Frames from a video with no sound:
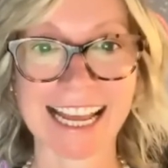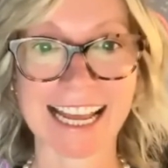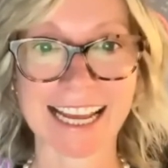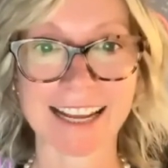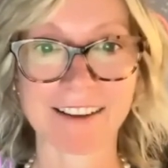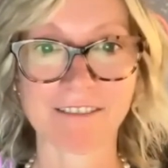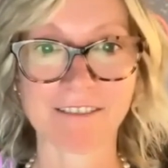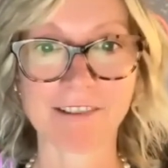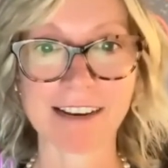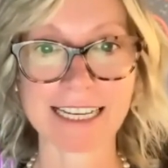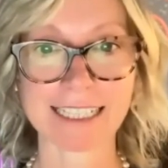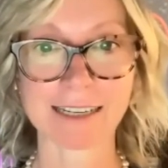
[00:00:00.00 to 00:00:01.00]
Uh,
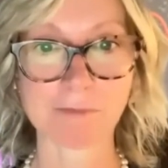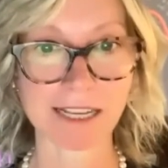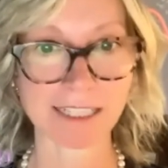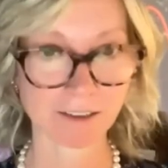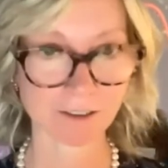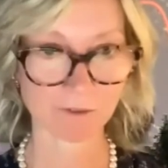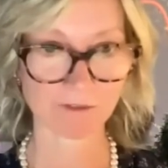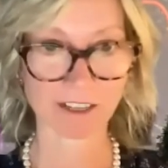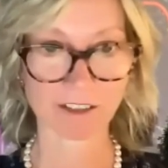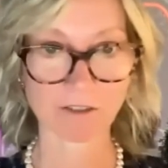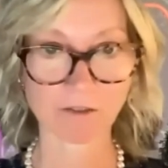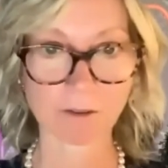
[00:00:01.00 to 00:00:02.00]
realistic milestones we've
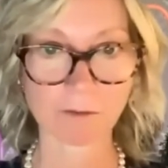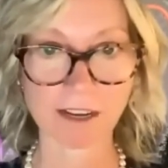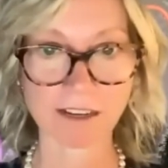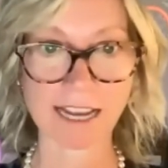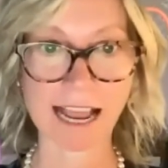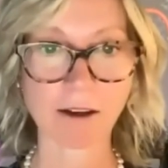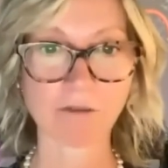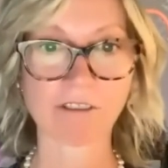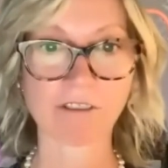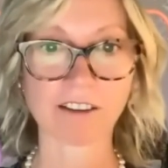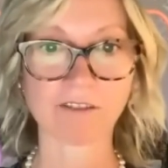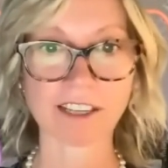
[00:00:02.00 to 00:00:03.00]
already talked about. How are
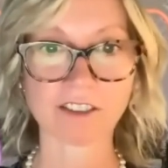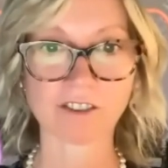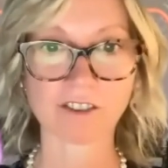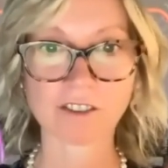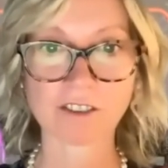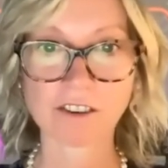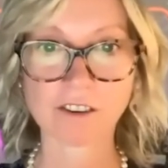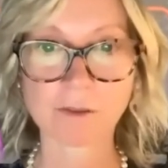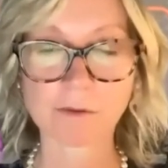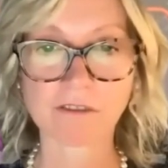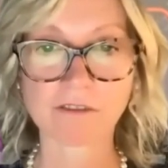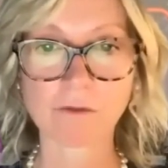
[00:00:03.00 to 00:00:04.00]
early investors going
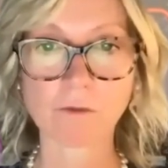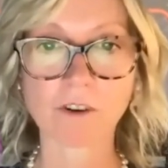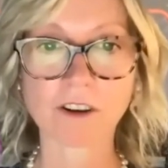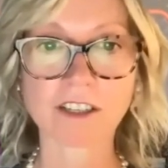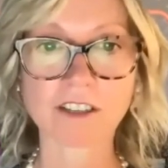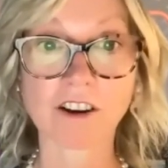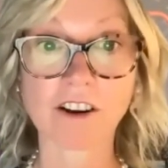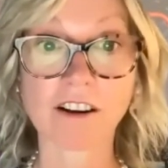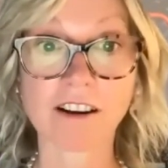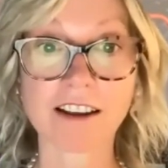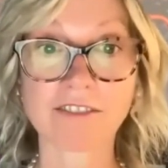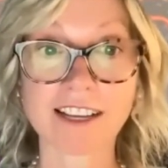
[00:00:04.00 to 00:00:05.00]
to be rewarded?
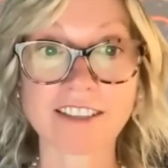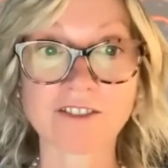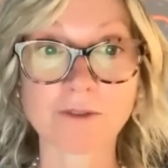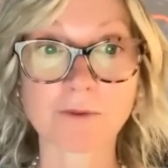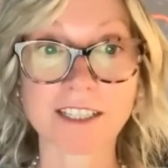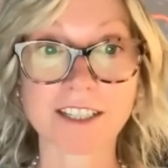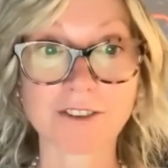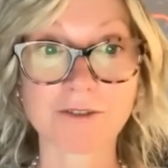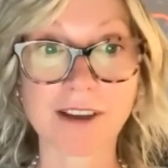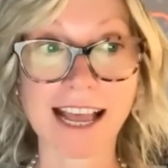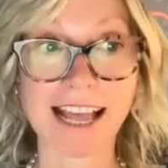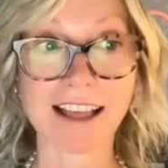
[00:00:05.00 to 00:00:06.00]
Early investors we
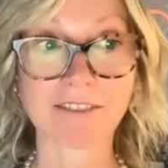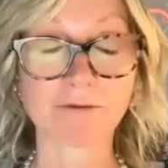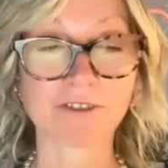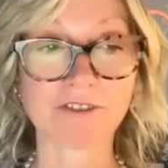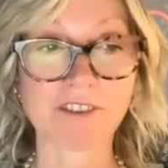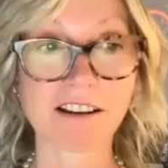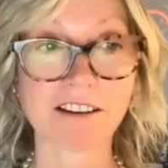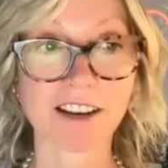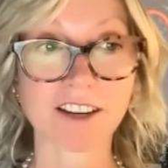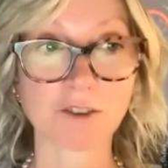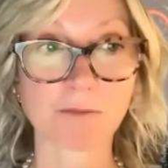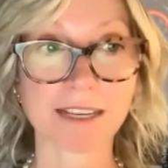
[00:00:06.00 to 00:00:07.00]
do have. We've nearly
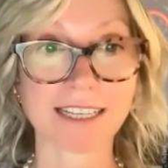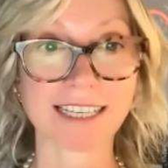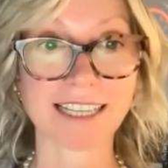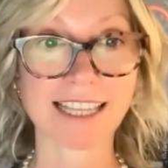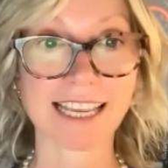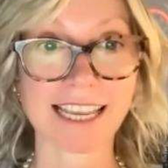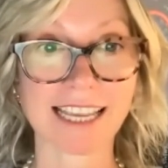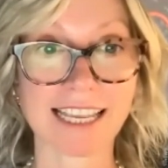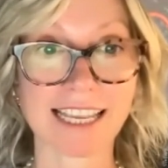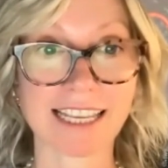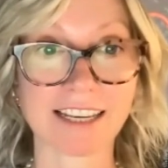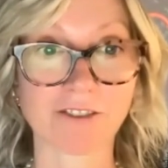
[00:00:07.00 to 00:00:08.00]
finished building
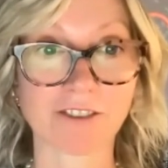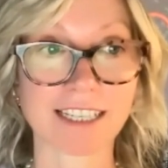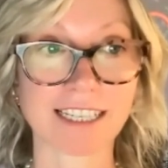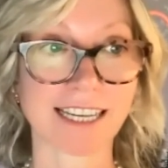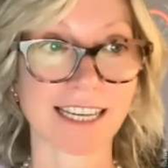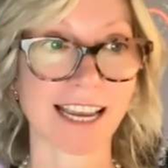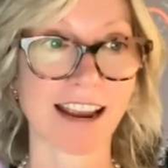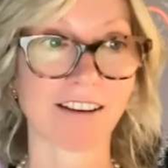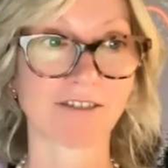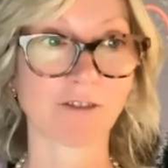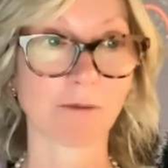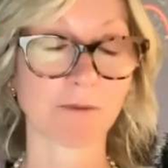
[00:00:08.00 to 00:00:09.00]
the loyalty
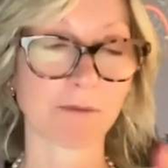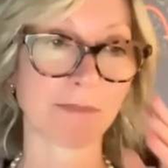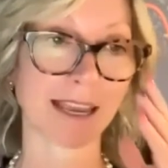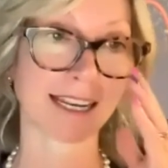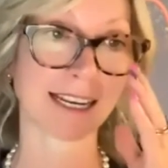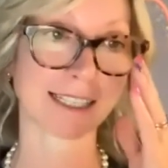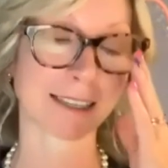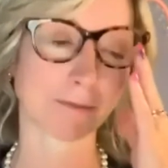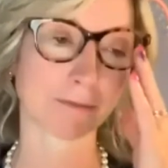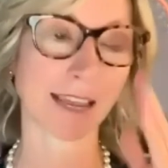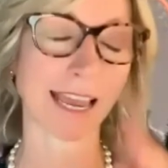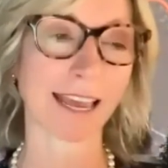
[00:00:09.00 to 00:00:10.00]
airdrop
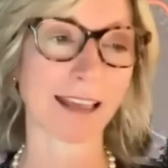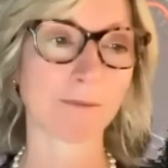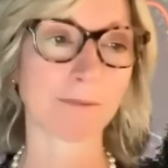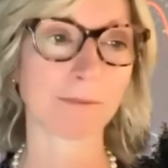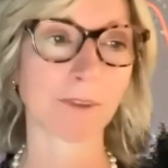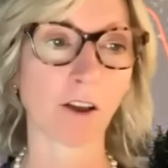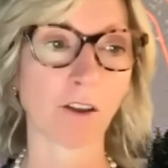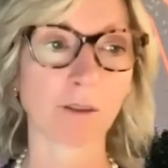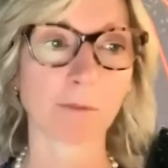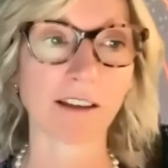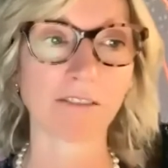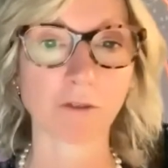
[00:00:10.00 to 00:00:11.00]
mechanism um, on the
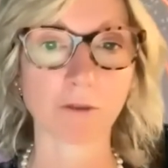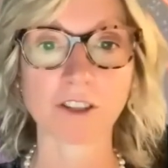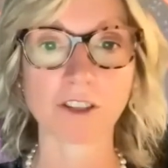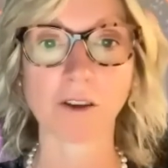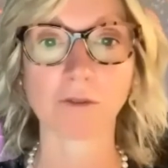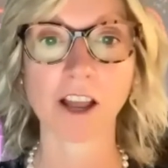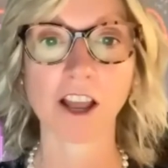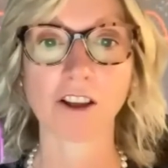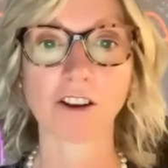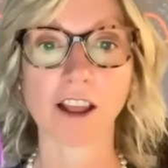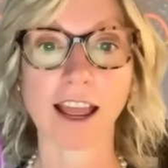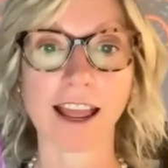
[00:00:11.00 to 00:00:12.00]
platform. So
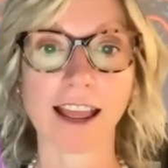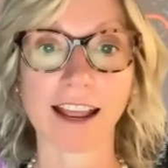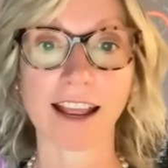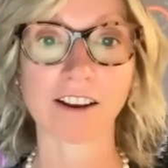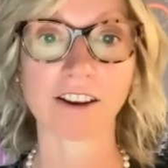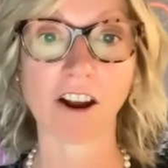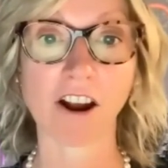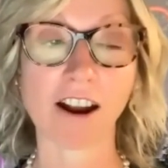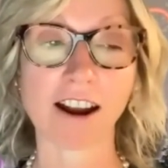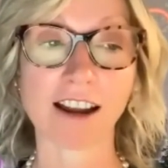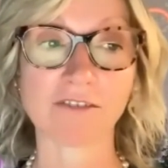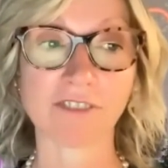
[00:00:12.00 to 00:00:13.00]
uh,
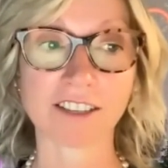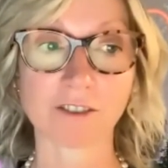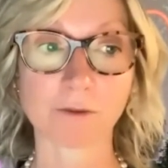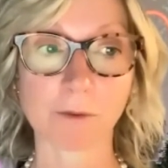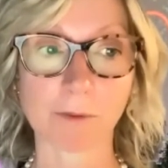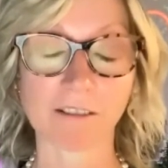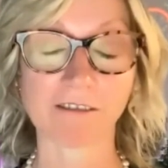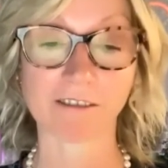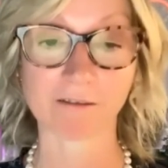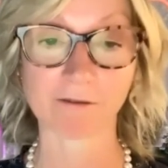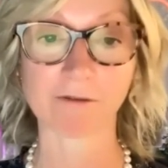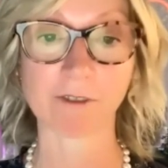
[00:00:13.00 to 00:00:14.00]
early investors will be
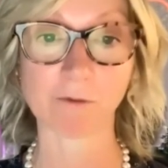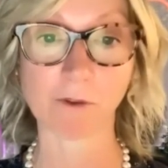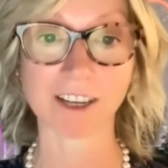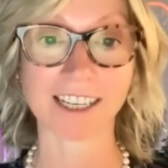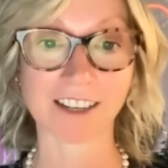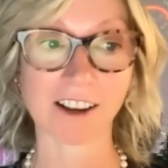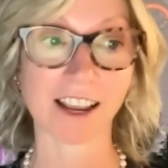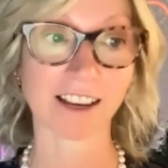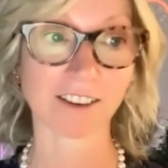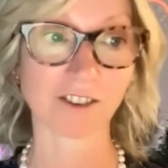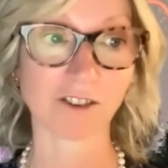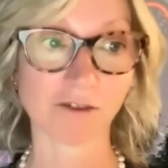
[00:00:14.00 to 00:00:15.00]
re- rewarded
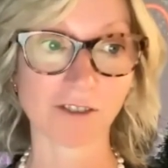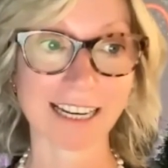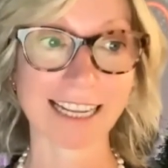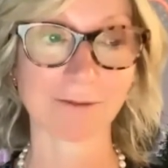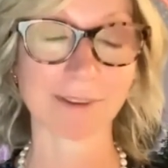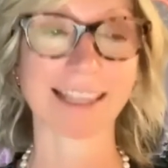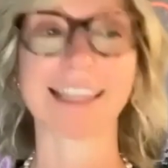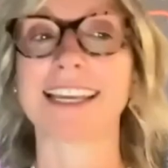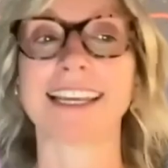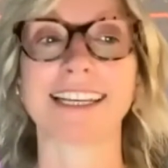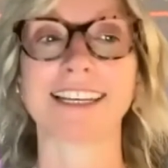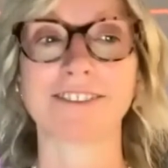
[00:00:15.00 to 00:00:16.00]
shortly with
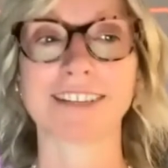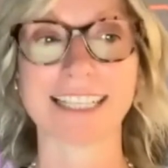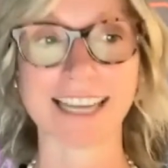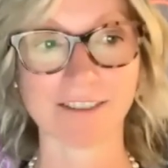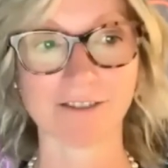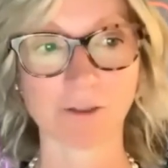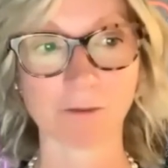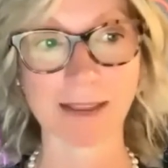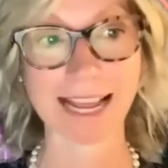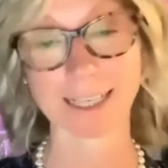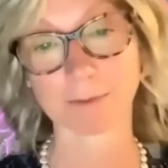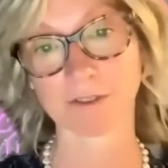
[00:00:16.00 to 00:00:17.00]
the loyalty airdrop
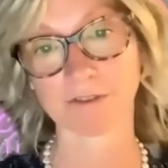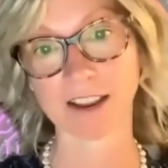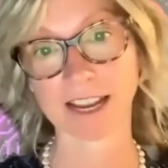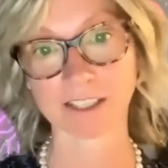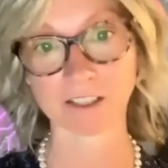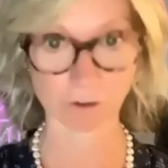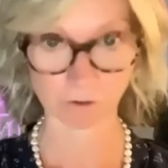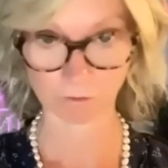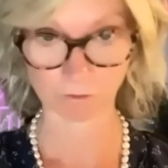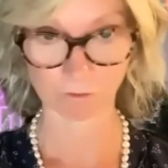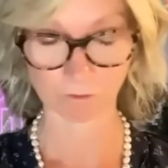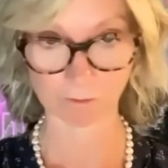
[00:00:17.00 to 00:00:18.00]
as per phase
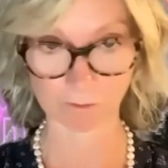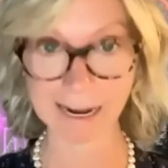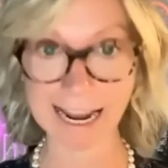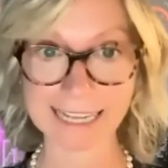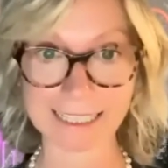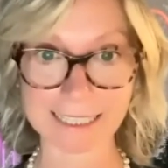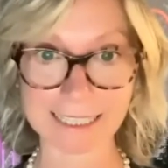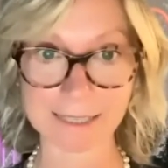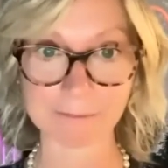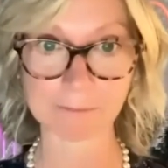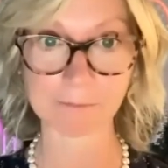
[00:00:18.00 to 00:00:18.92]
two plans.